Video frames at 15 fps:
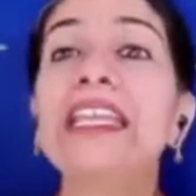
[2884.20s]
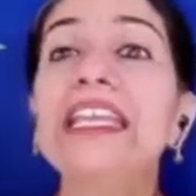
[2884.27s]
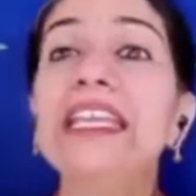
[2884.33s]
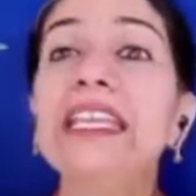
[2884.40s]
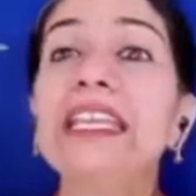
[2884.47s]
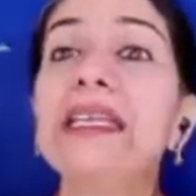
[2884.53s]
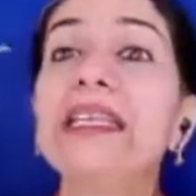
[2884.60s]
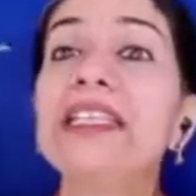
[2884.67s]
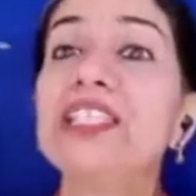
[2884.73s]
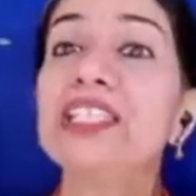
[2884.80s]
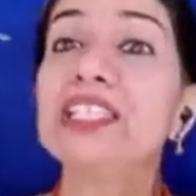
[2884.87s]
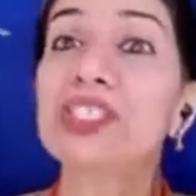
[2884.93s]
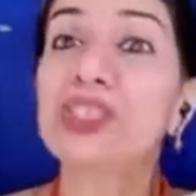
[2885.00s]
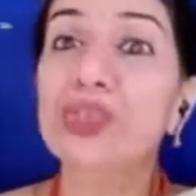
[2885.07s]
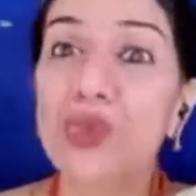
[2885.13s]
he
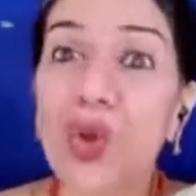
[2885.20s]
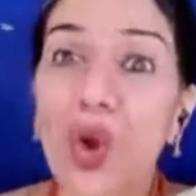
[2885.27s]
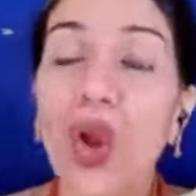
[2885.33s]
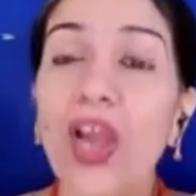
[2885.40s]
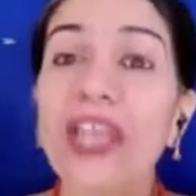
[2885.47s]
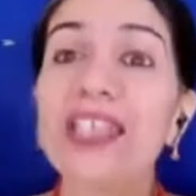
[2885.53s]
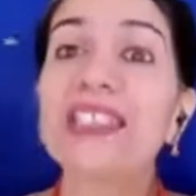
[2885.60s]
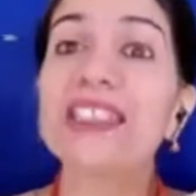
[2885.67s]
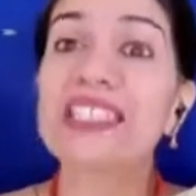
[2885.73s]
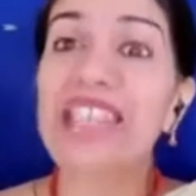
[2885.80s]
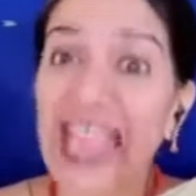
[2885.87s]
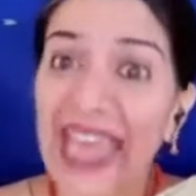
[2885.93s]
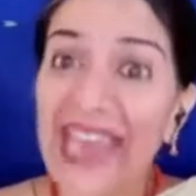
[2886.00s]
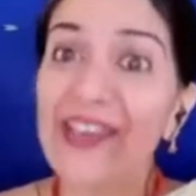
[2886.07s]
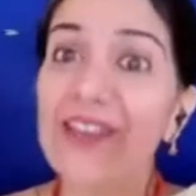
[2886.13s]
destroyed
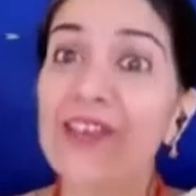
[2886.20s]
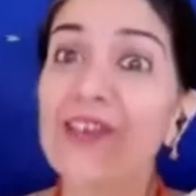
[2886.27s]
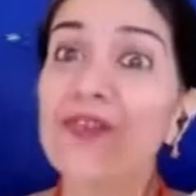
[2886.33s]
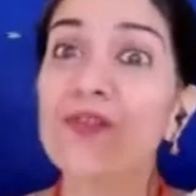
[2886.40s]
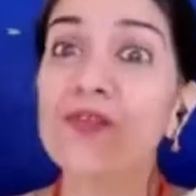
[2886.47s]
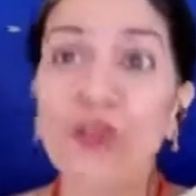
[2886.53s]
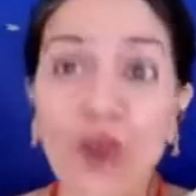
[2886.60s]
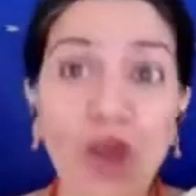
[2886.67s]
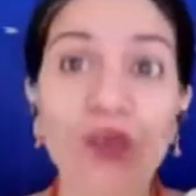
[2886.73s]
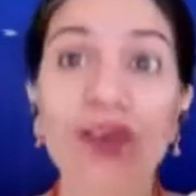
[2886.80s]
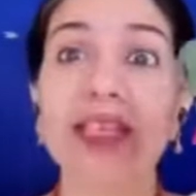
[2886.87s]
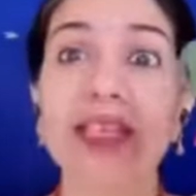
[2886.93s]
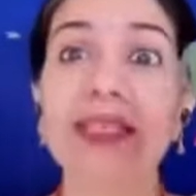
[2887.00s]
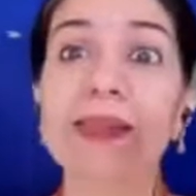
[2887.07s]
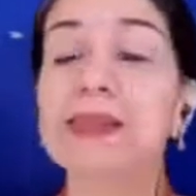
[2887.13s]
10
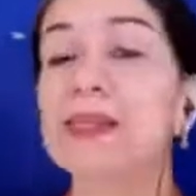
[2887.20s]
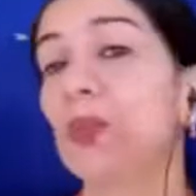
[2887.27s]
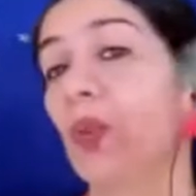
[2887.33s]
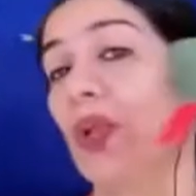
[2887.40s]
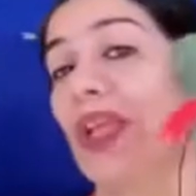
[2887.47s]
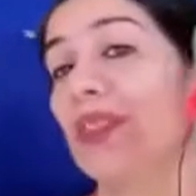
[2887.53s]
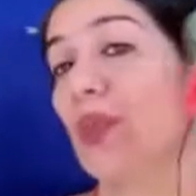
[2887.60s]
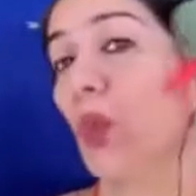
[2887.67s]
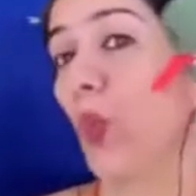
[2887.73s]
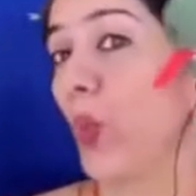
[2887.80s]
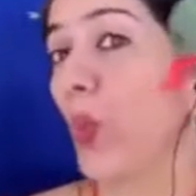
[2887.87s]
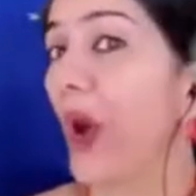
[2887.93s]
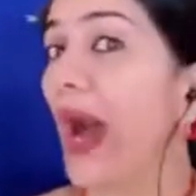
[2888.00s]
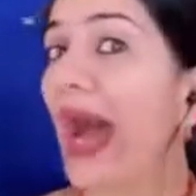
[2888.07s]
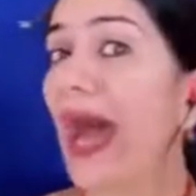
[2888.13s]
forests with
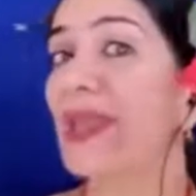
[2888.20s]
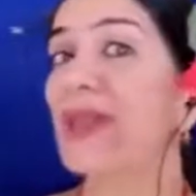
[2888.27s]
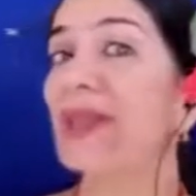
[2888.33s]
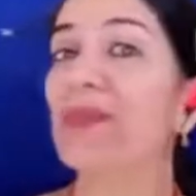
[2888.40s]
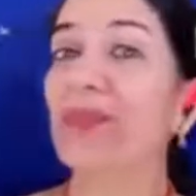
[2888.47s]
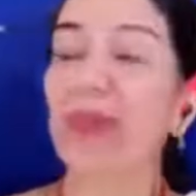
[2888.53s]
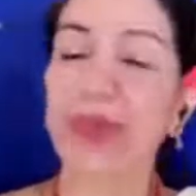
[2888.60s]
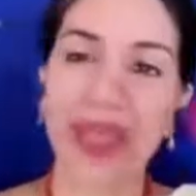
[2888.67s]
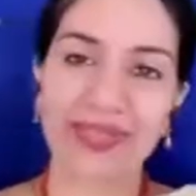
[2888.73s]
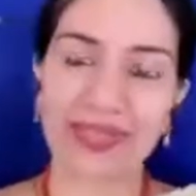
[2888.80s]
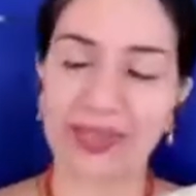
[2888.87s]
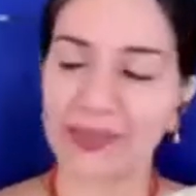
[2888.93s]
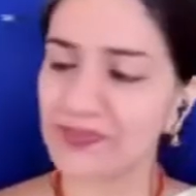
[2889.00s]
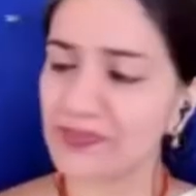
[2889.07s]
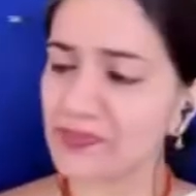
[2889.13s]
one
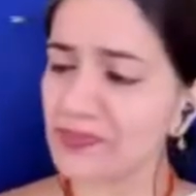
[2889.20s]
breath.